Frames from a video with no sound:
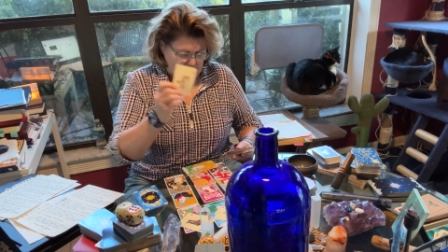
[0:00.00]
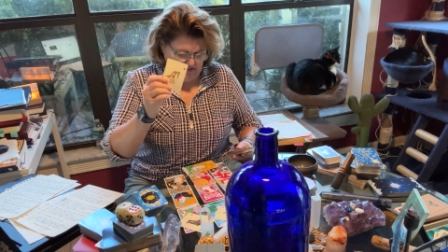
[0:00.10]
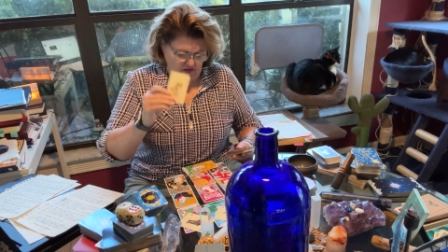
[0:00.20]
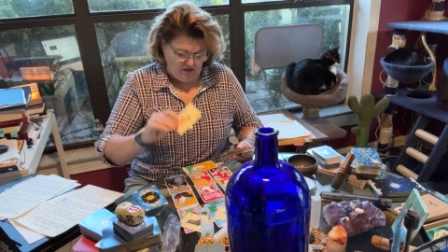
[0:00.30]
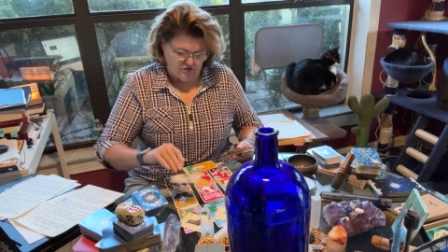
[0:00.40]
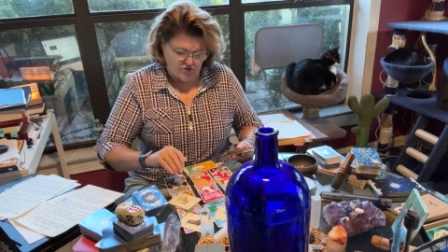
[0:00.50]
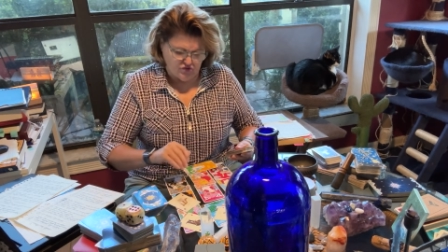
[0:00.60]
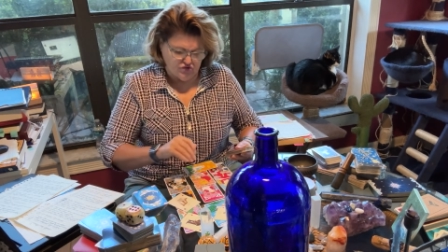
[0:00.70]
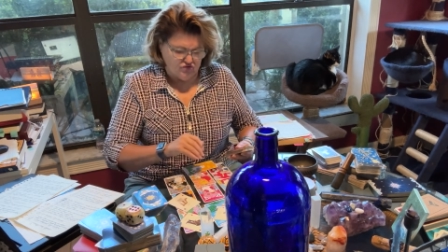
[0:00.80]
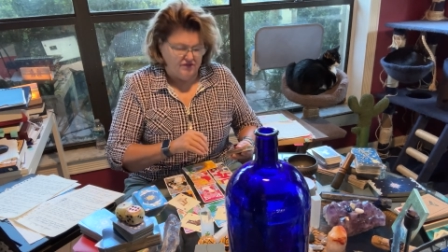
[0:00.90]

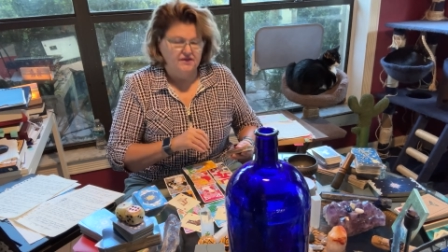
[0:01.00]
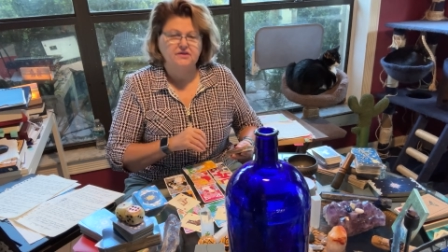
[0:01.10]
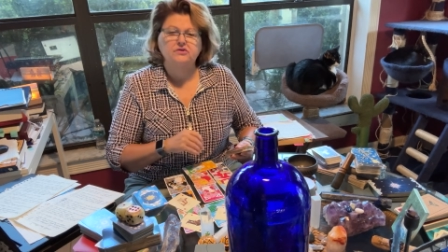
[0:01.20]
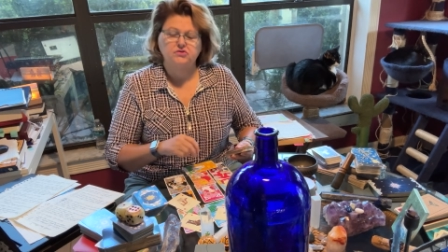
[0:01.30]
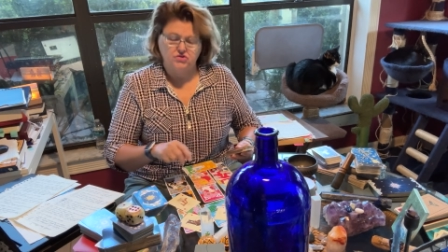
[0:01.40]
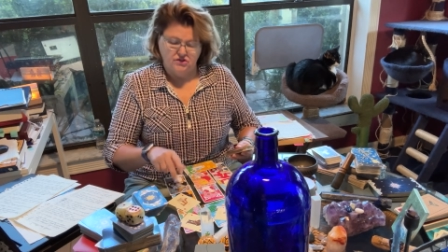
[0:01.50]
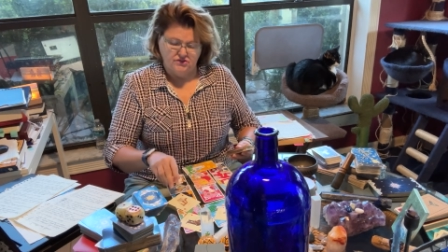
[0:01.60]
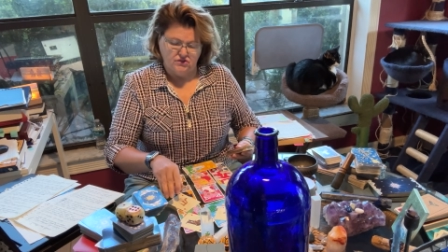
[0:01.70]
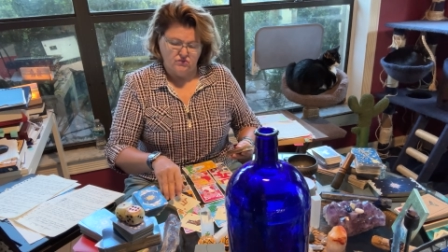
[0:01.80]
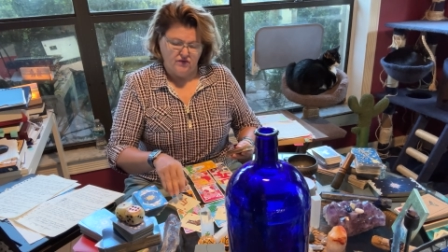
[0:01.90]
Nurturing energy
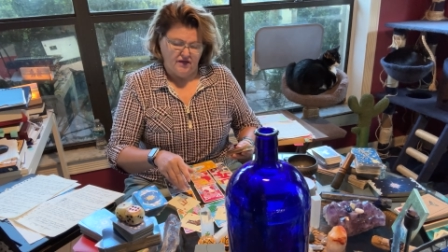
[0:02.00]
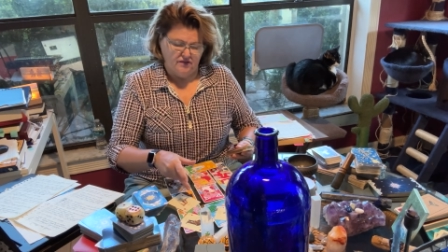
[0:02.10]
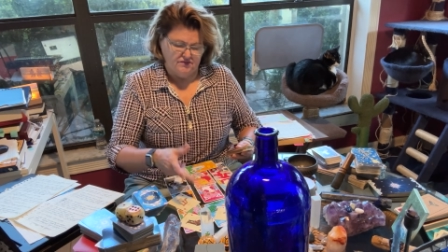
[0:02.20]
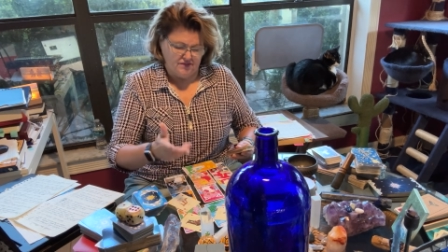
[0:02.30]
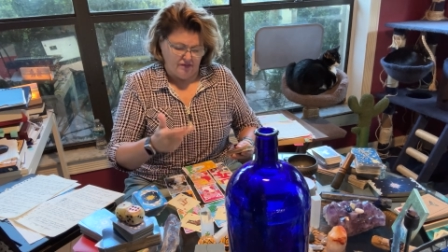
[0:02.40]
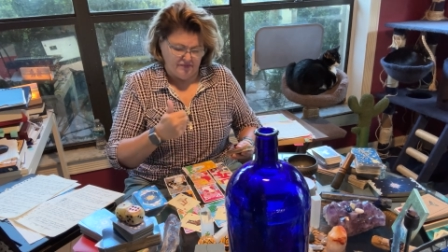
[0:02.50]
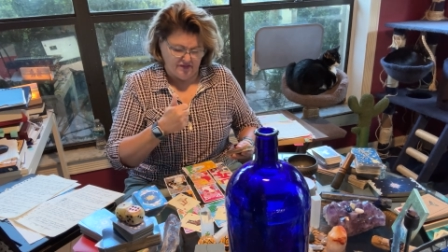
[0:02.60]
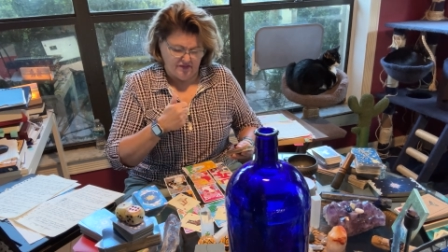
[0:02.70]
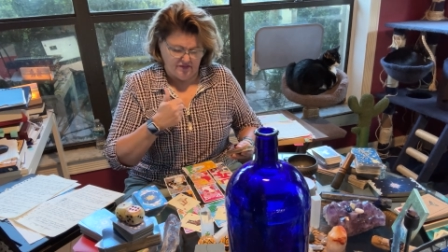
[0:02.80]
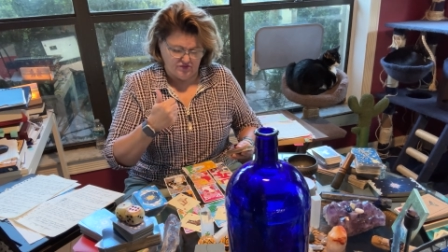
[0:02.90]
is around.
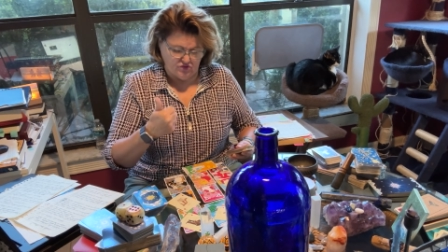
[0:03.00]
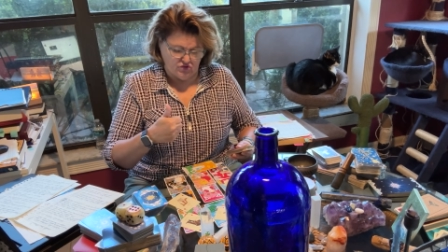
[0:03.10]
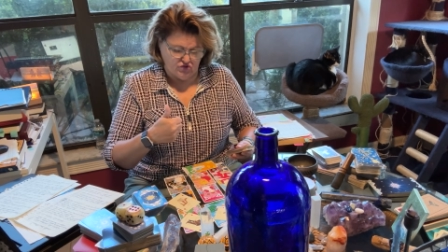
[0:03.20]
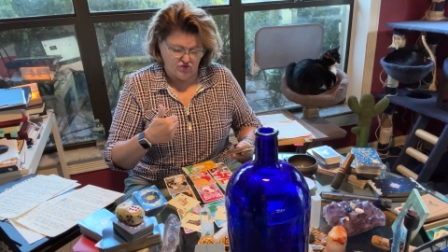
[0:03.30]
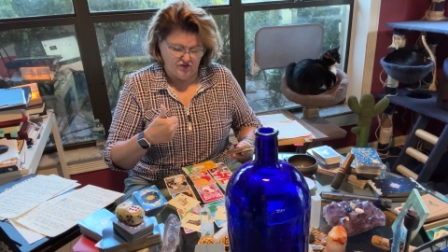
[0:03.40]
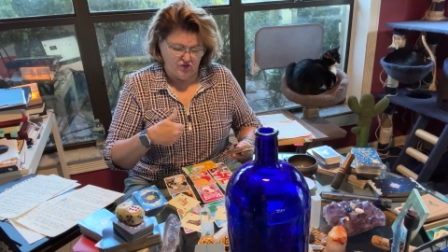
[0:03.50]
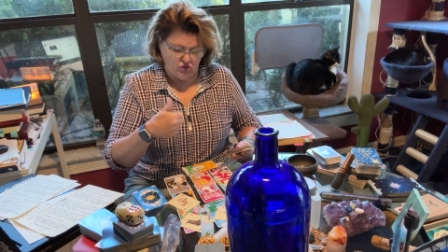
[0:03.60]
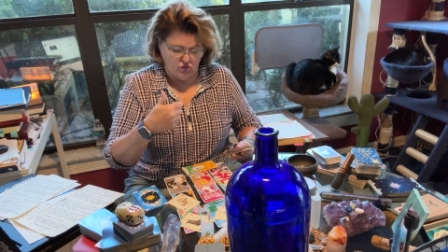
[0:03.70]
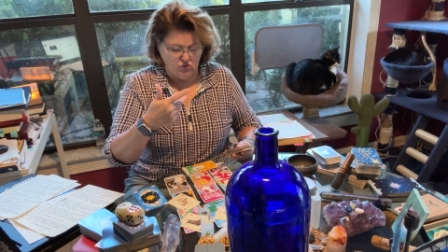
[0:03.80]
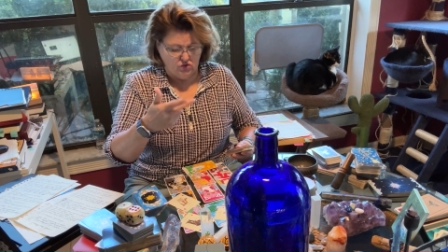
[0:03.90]
Somebody is nurturing
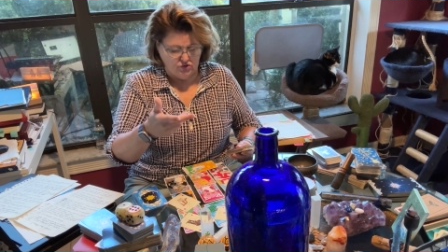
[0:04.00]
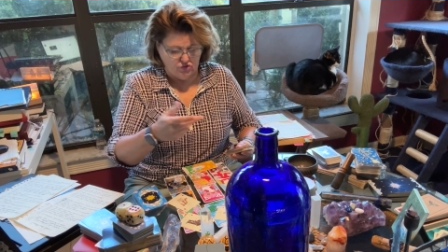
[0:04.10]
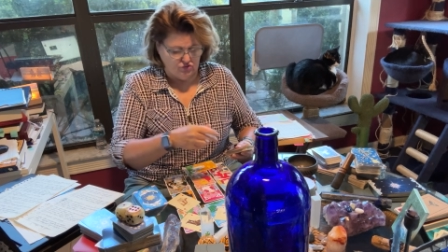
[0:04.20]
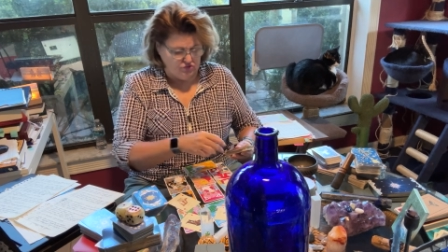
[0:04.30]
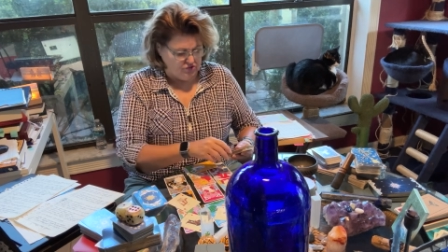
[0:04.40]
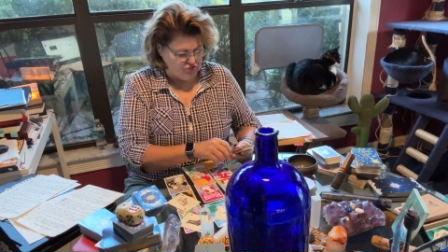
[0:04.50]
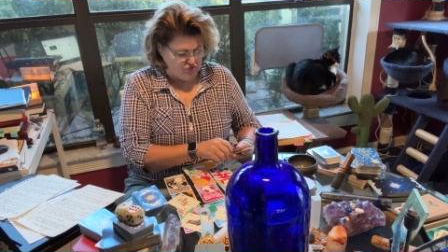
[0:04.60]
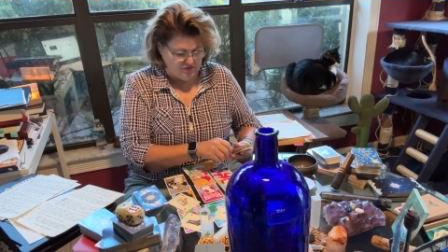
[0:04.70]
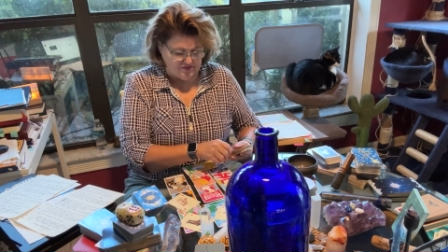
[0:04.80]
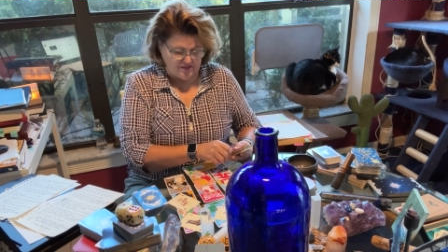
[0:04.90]
you, or you're
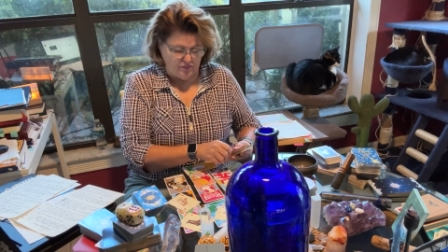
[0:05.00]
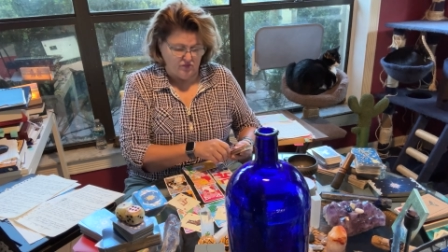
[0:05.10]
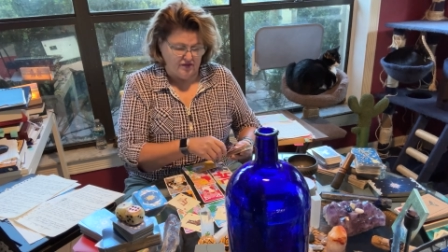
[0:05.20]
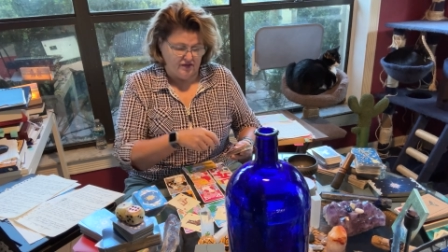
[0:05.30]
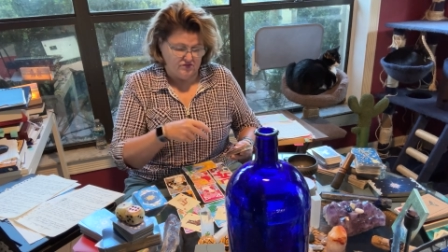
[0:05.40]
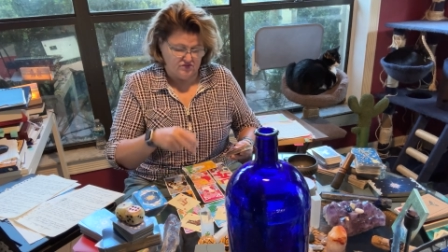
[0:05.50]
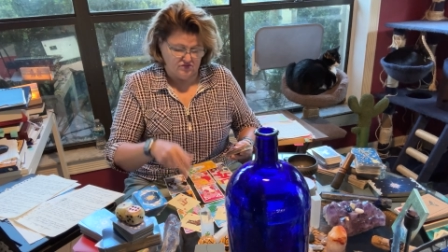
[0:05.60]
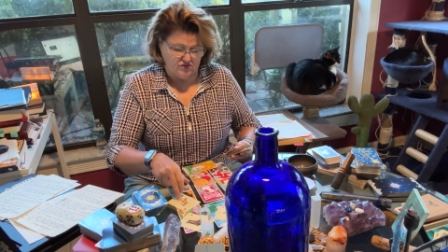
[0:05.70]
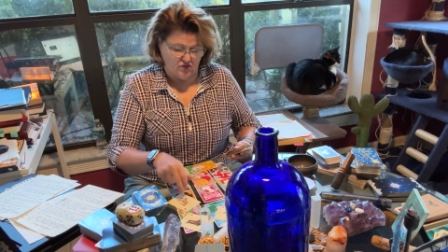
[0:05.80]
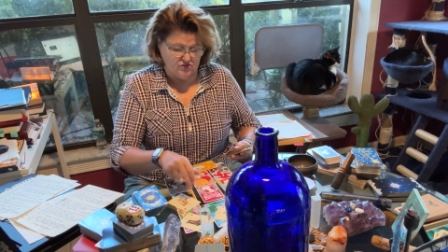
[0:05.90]
nurturing someone else.
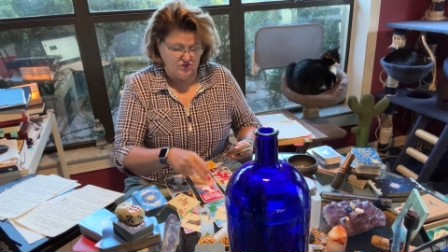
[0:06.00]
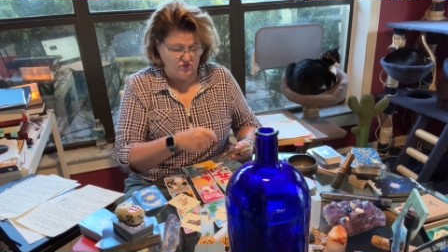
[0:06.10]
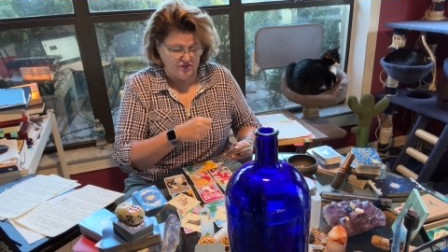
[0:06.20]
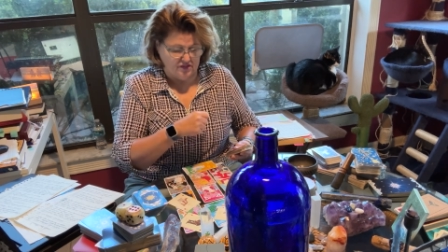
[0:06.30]
There's also an